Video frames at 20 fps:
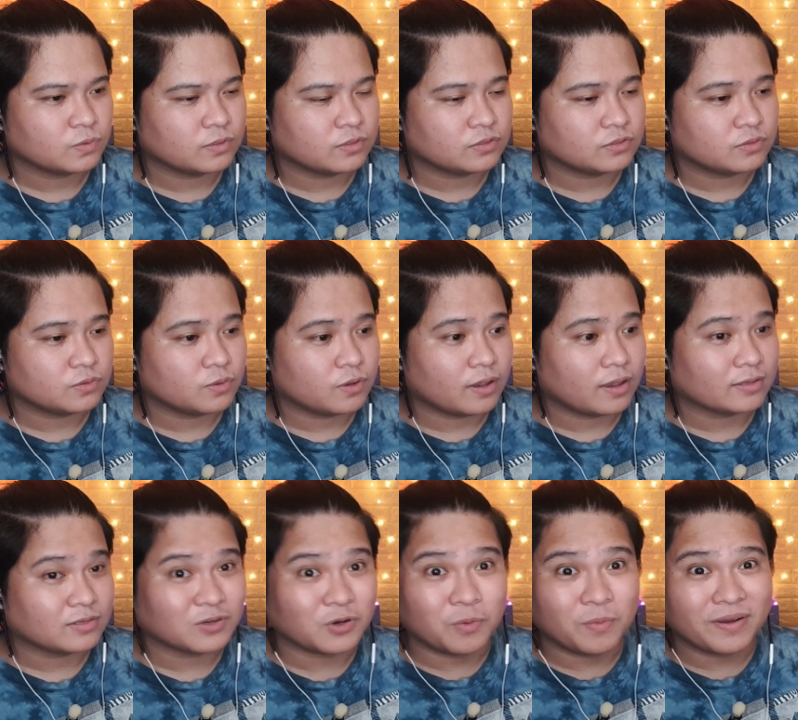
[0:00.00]
Into
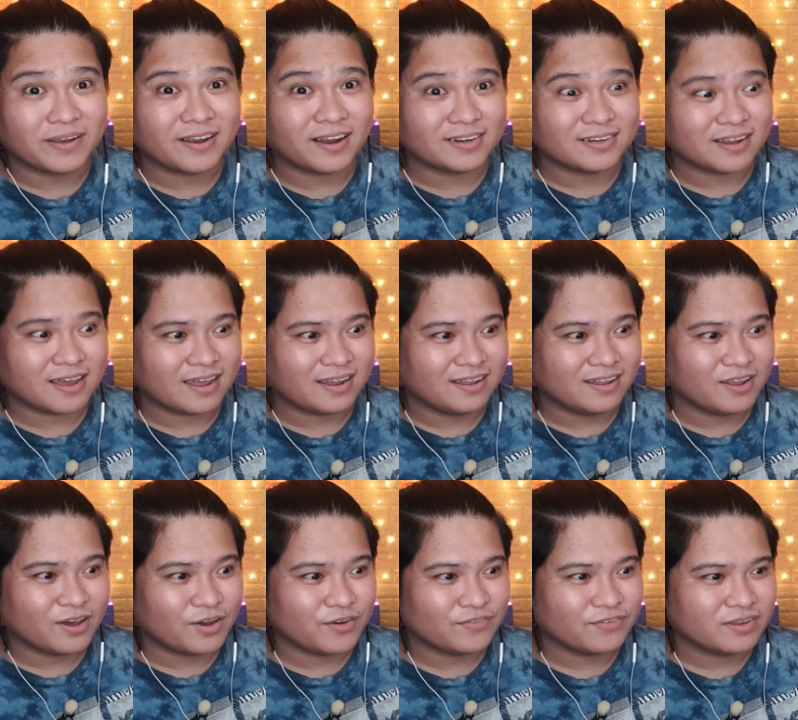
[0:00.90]
Oh my god, I
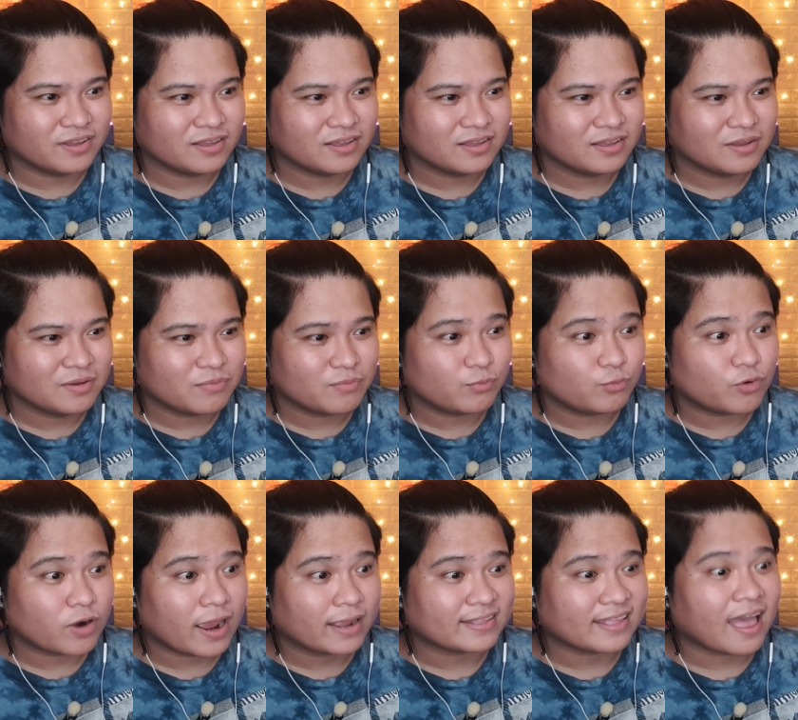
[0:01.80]
love
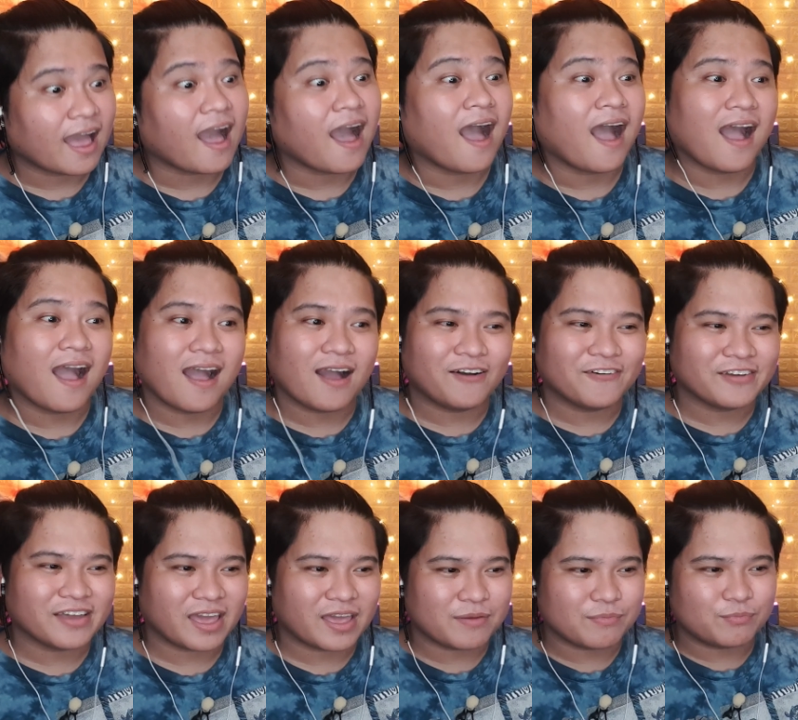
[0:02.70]
bright. Ah,
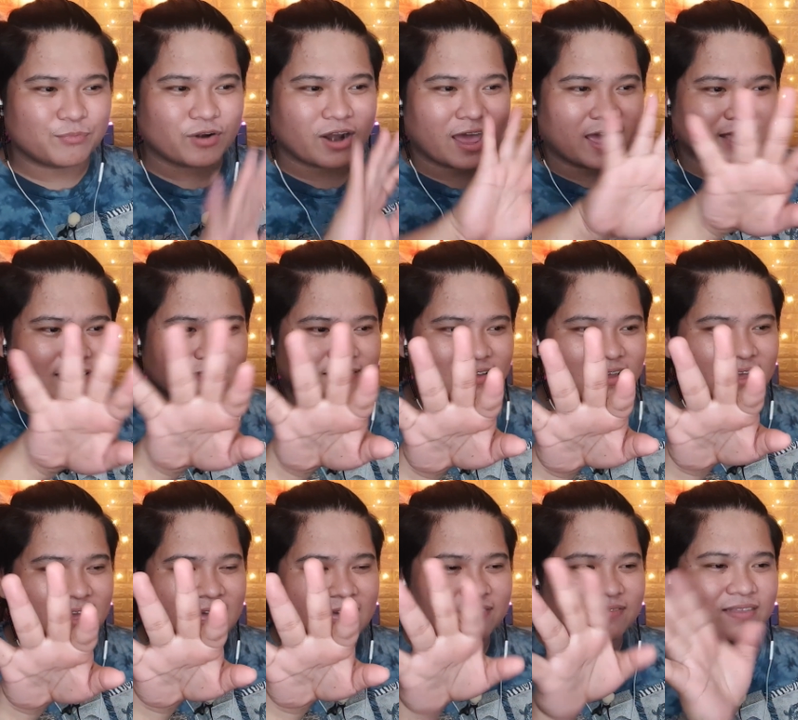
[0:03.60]
okay, bright
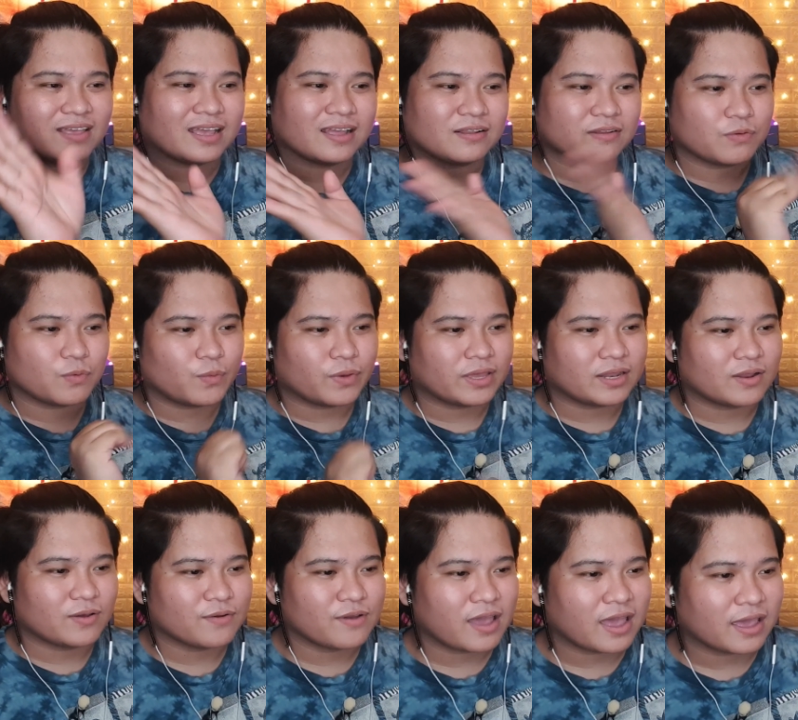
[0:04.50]
and then win.
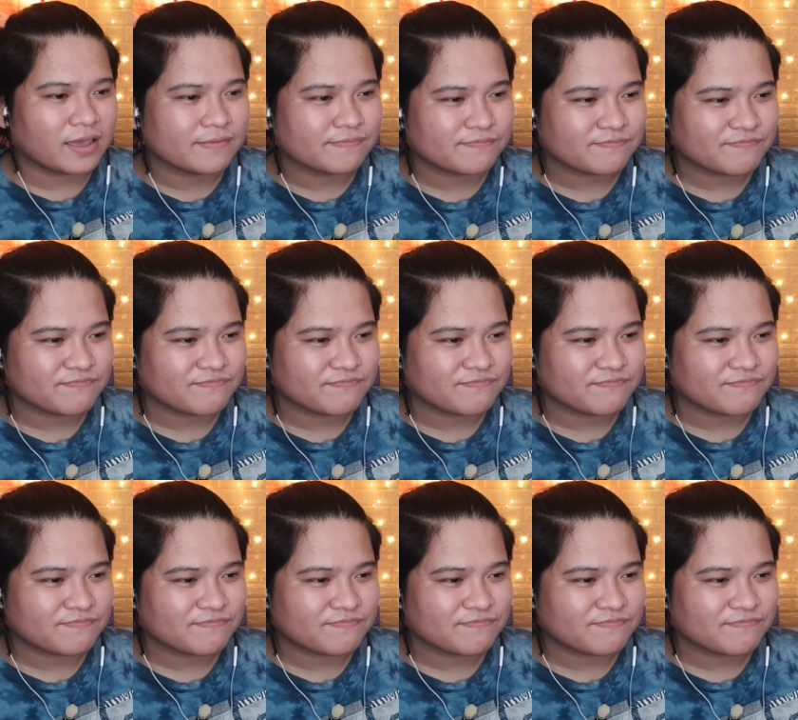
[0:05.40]
Okay.